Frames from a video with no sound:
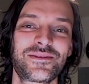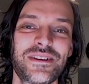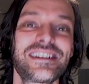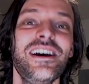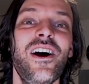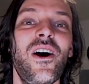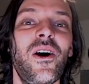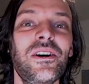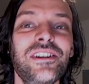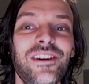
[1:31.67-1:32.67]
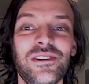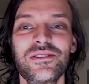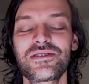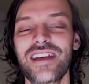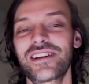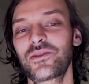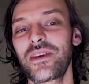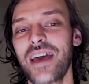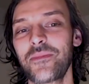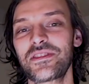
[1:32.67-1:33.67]
week on your Good News Next
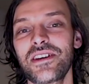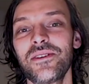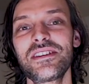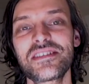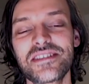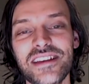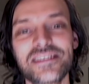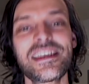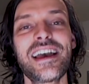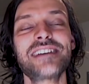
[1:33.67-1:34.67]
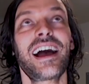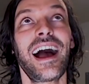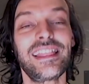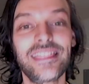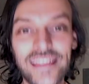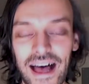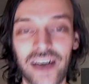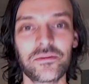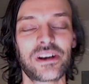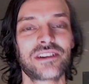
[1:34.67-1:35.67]
Week episode 68, I
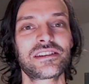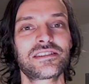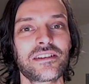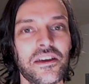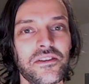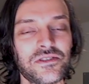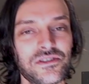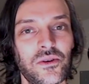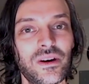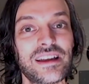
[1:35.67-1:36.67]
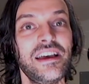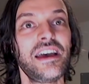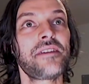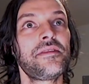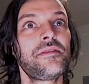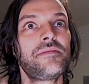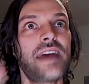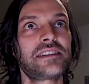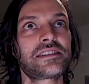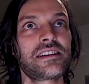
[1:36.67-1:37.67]
love because it's another story
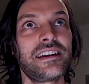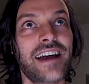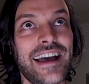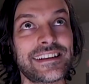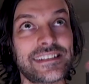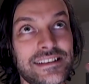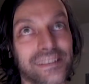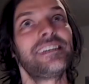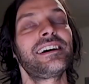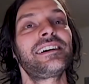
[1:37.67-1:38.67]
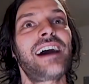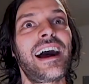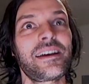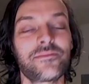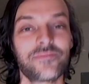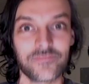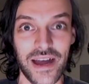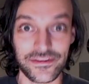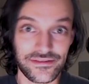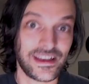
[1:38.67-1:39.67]
that's an idea. I
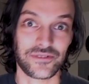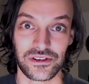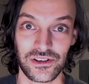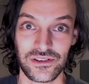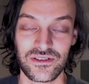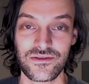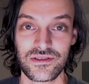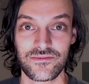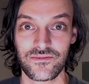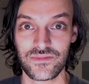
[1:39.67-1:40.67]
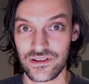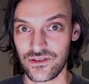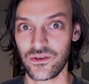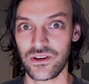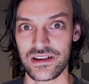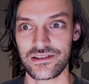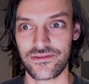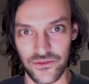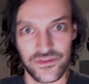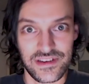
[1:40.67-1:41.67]
my favorite good news stories
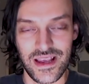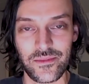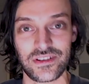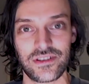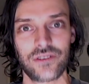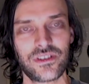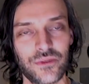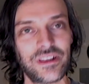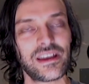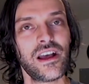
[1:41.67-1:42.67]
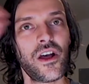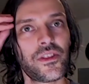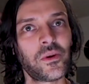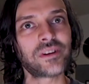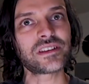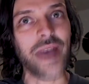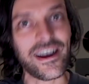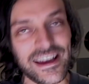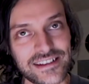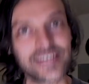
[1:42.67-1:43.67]
for these episodes are really the ones about
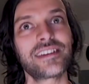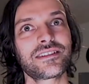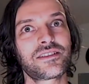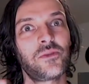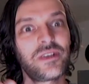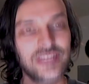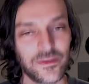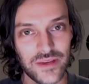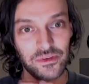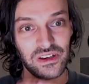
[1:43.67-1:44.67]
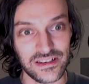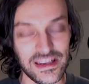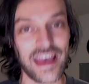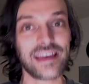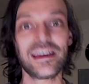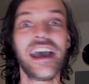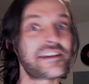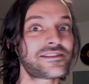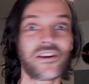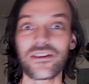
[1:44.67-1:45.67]
ideas, the ones that people can take
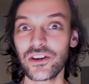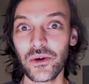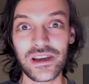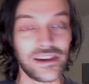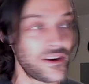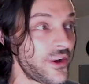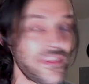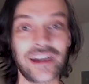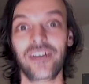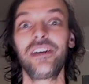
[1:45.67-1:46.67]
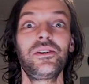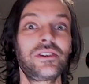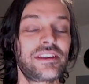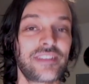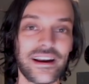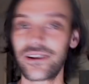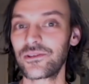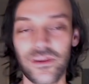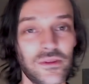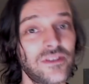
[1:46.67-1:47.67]
and start doing on their own in their own
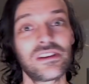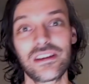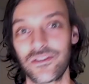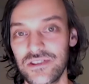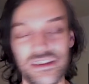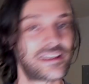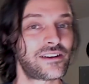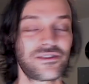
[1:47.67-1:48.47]
community or city or